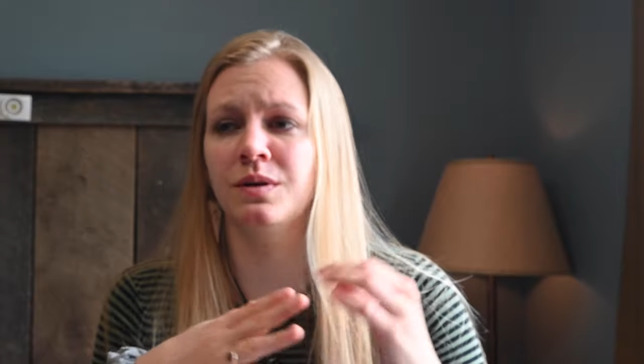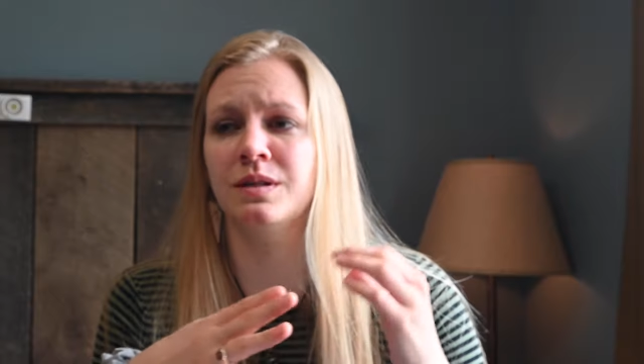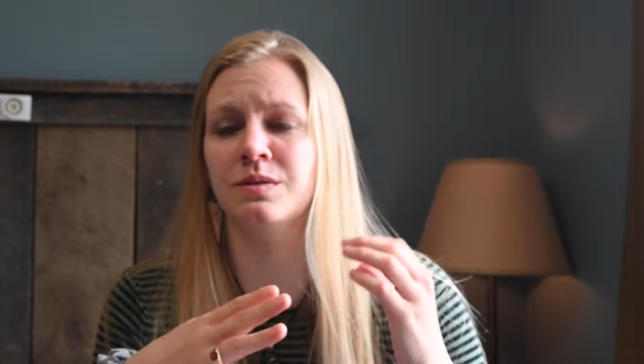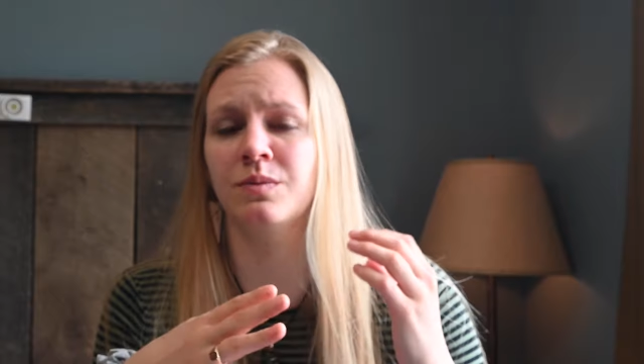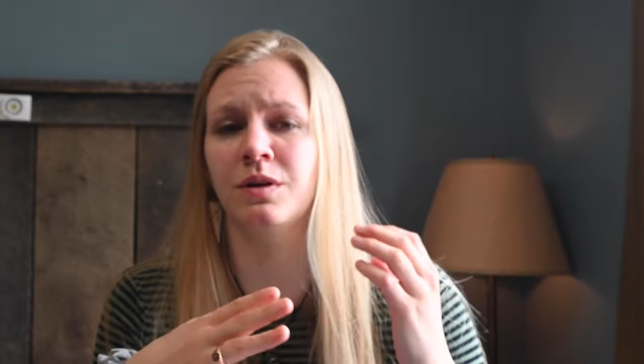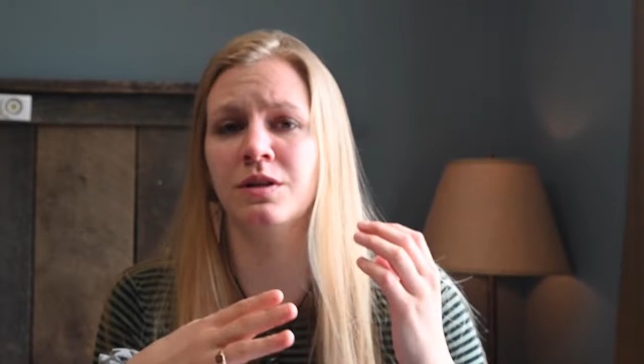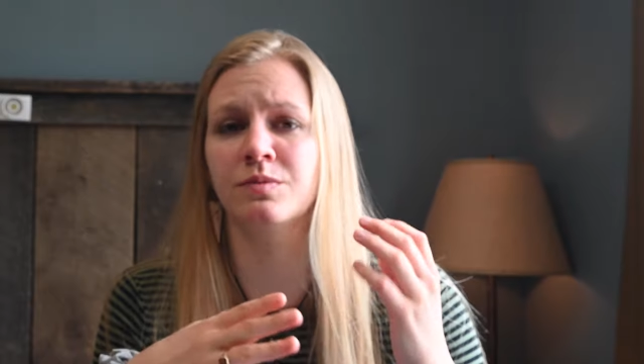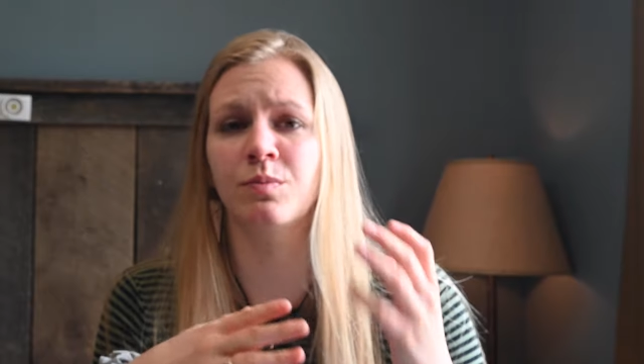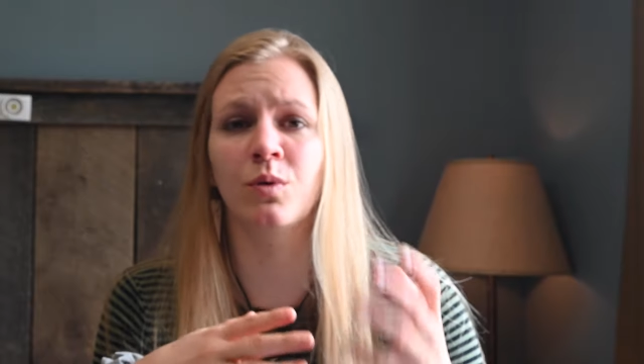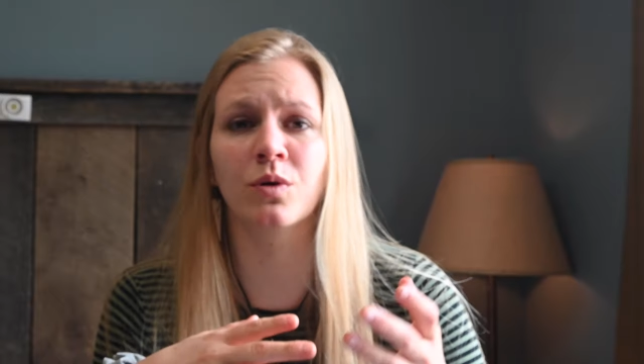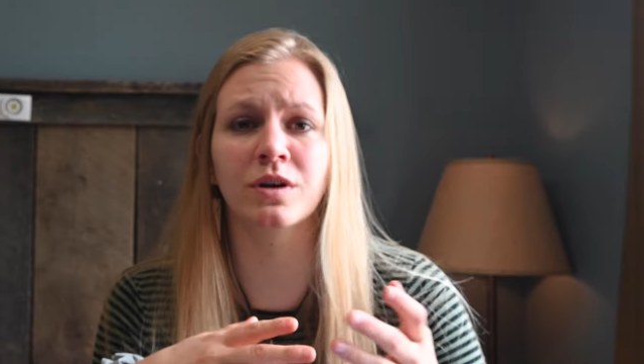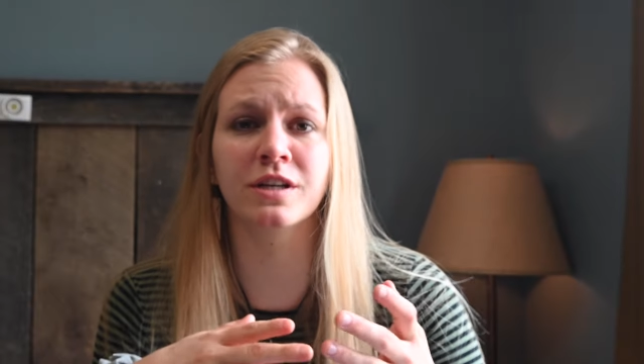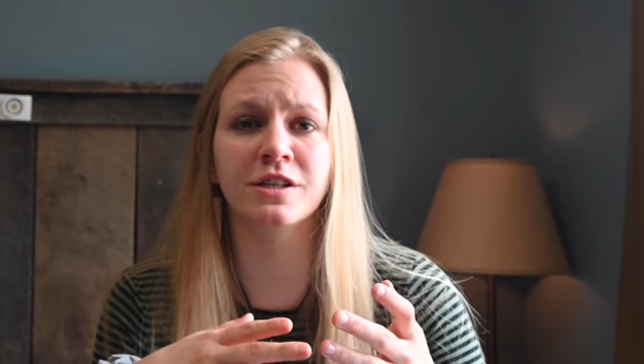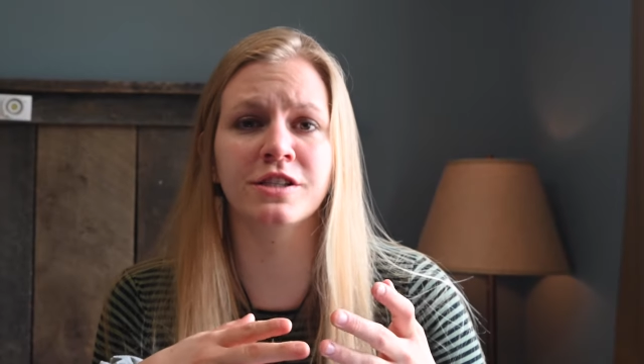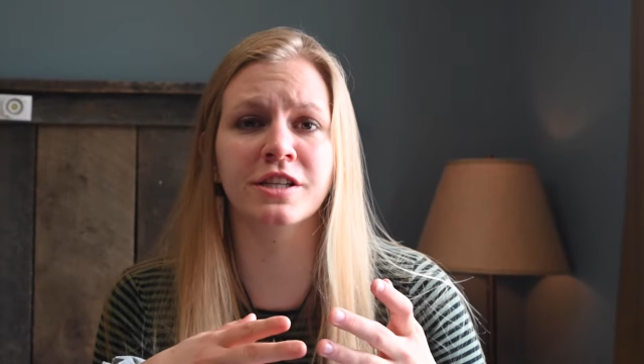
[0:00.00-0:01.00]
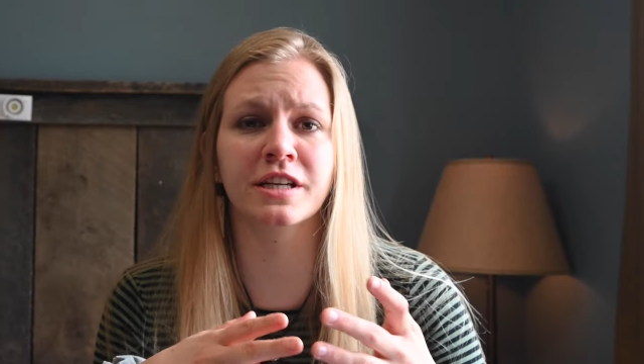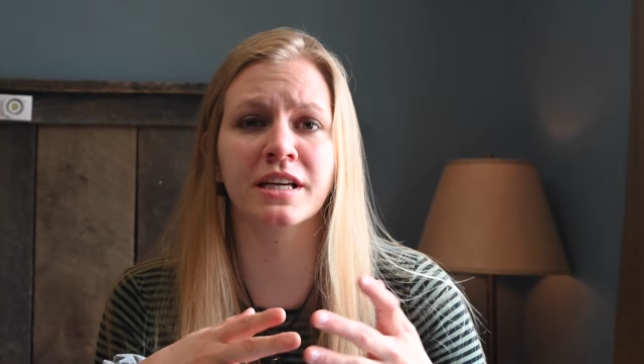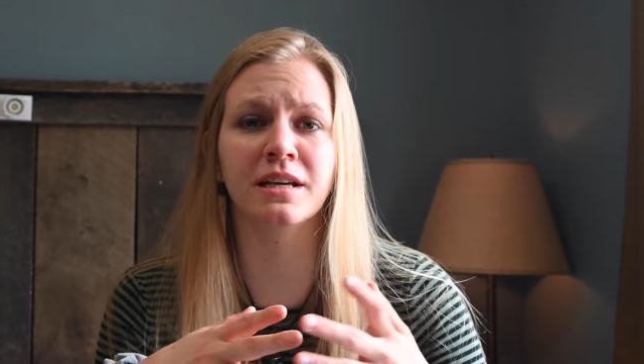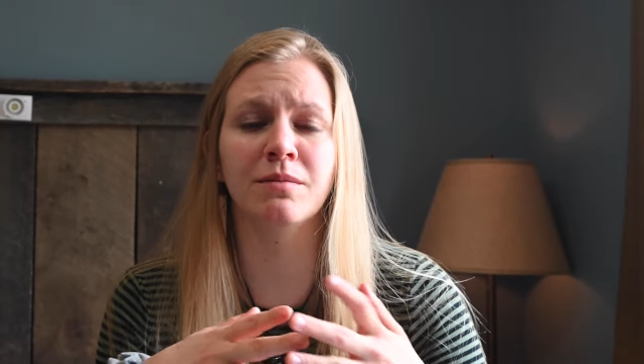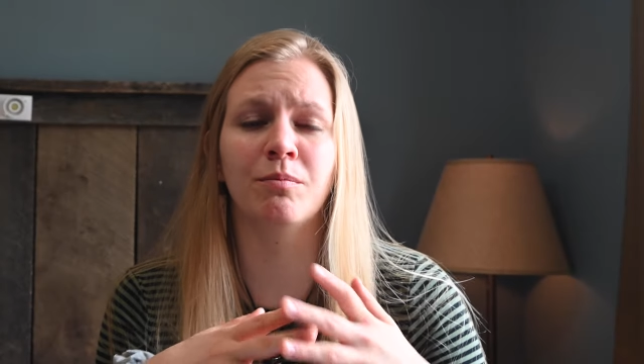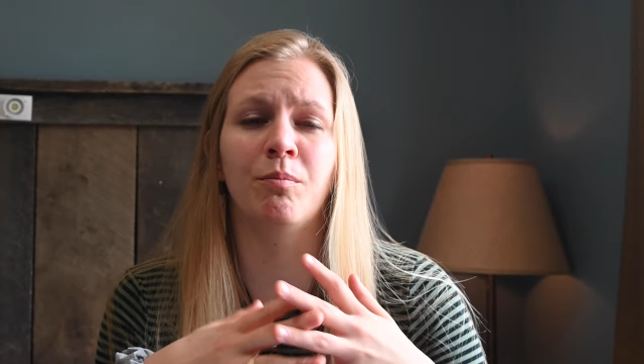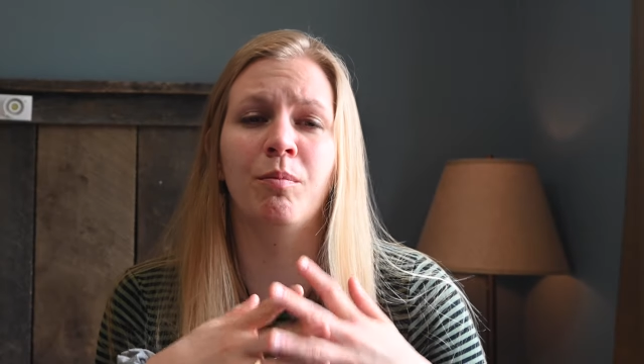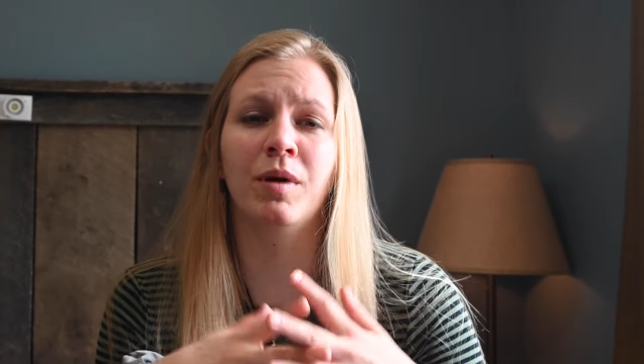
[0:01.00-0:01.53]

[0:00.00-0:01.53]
as well as portaging it.